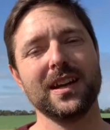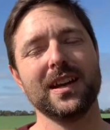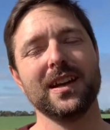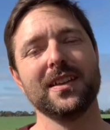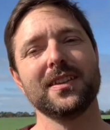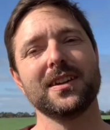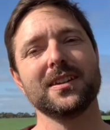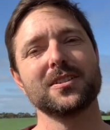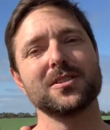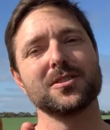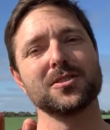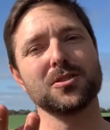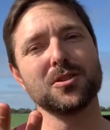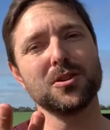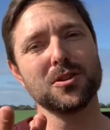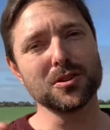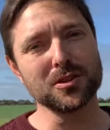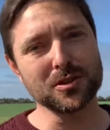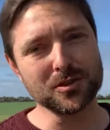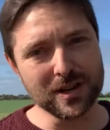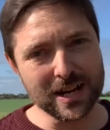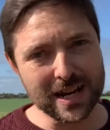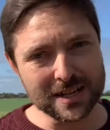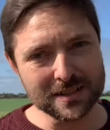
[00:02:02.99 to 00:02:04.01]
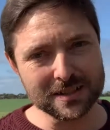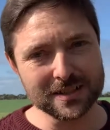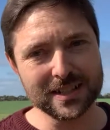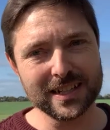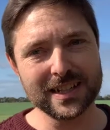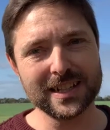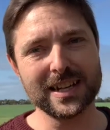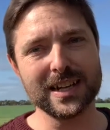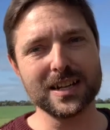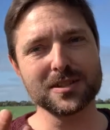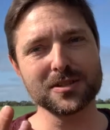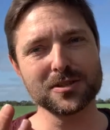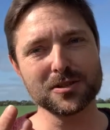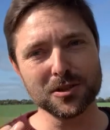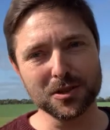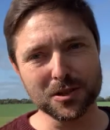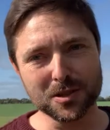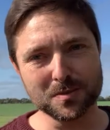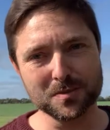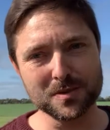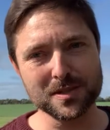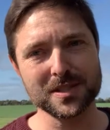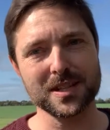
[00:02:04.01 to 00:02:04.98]
that is not grounded in our
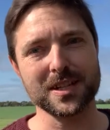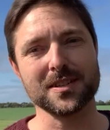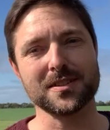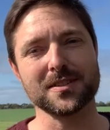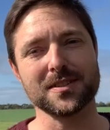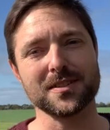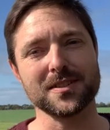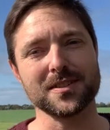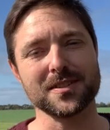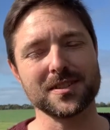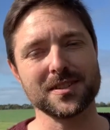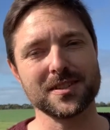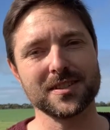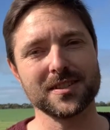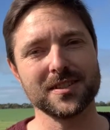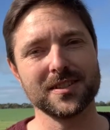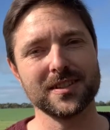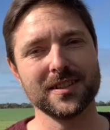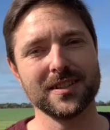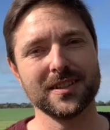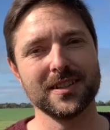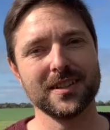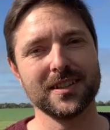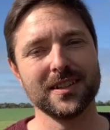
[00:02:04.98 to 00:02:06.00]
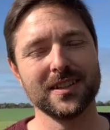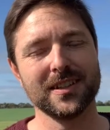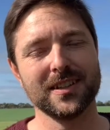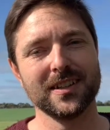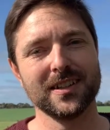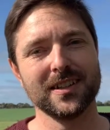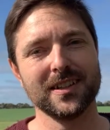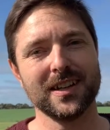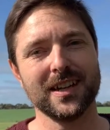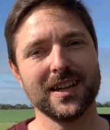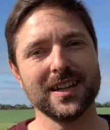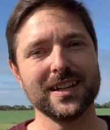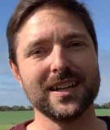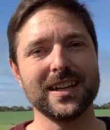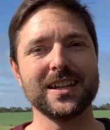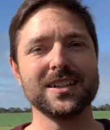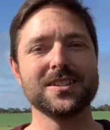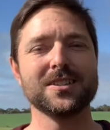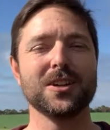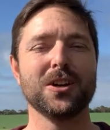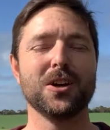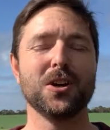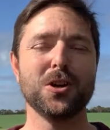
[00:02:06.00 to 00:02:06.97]
circumstances.
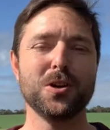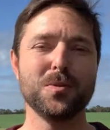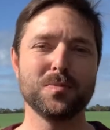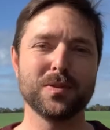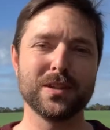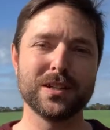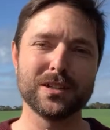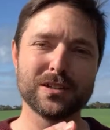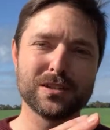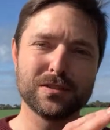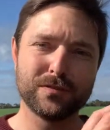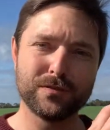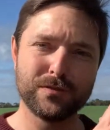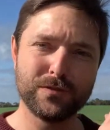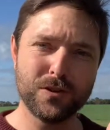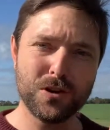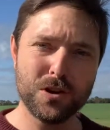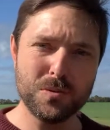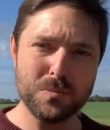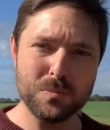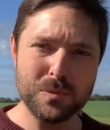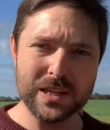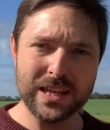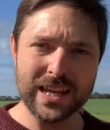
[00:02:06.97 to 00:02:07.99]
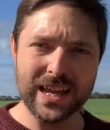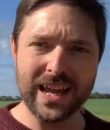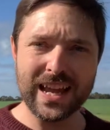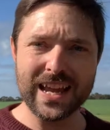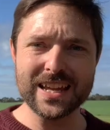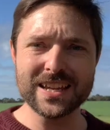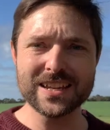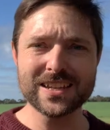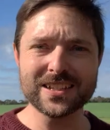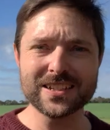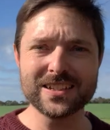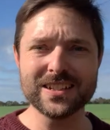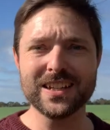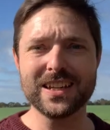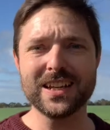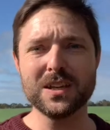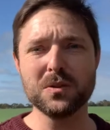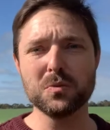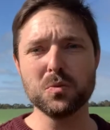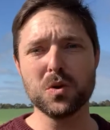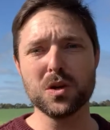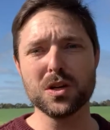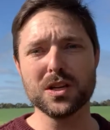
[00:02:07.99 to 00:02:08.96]
It's a hope that is firmly anchored
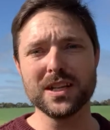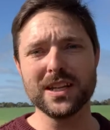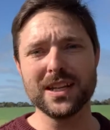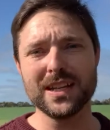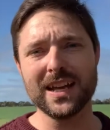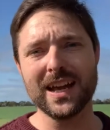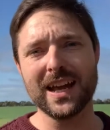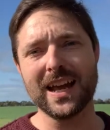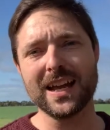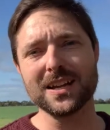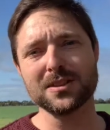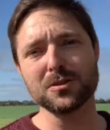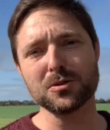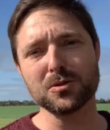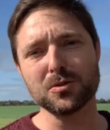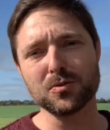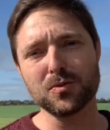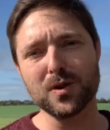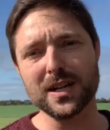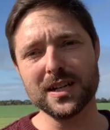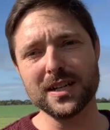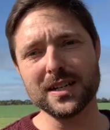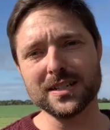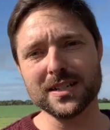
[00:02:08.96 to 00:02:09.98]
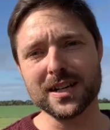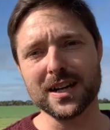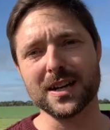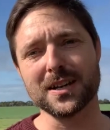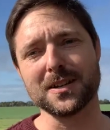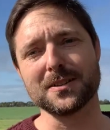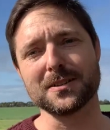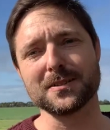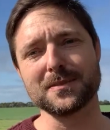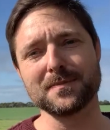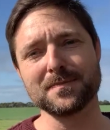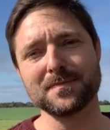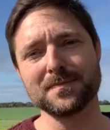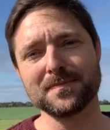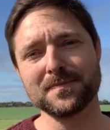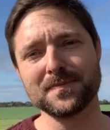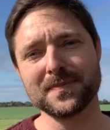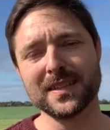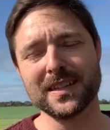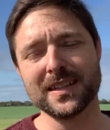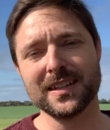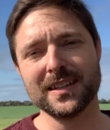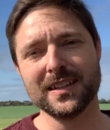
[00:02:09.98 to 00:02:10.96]
in what he has already done.
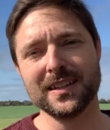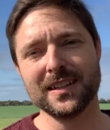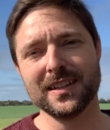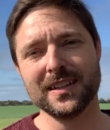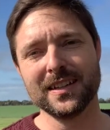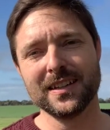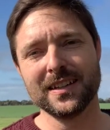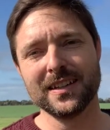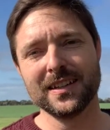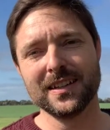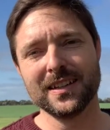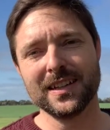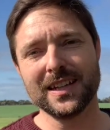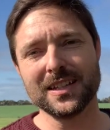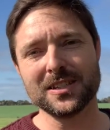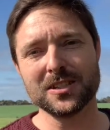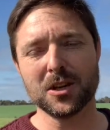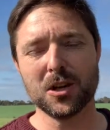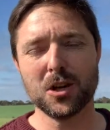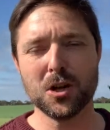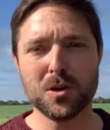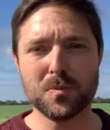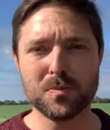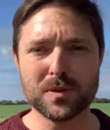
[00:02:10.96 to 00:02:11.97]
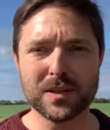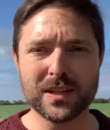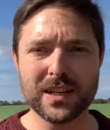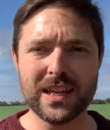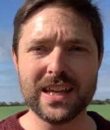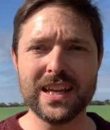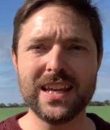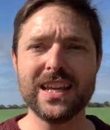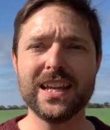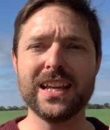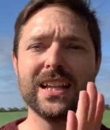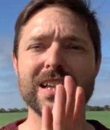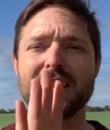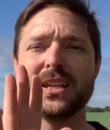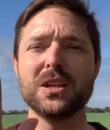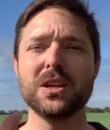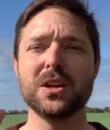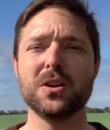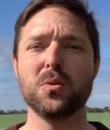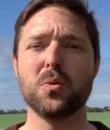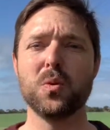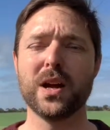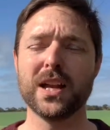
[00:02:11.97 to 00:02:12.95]
It's a hope that eagerly
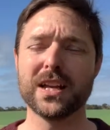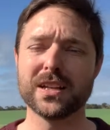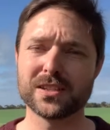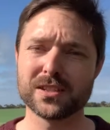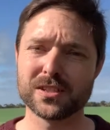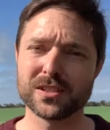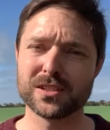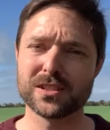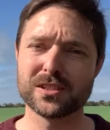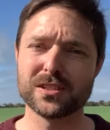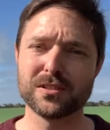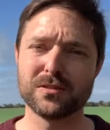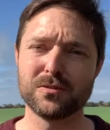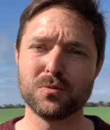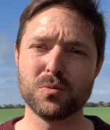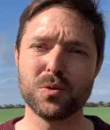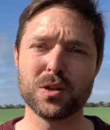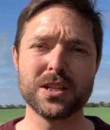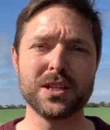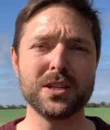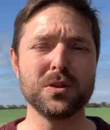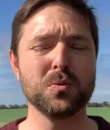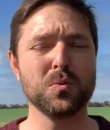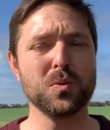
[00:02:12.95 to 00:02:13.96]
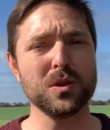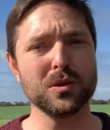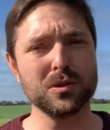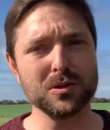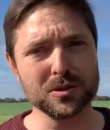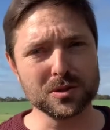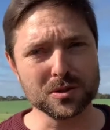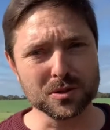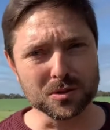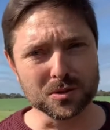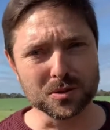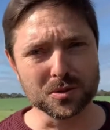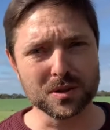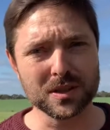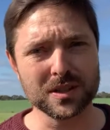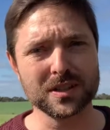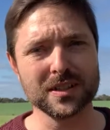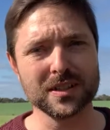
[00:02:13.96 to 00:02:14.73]
awaits what he will do.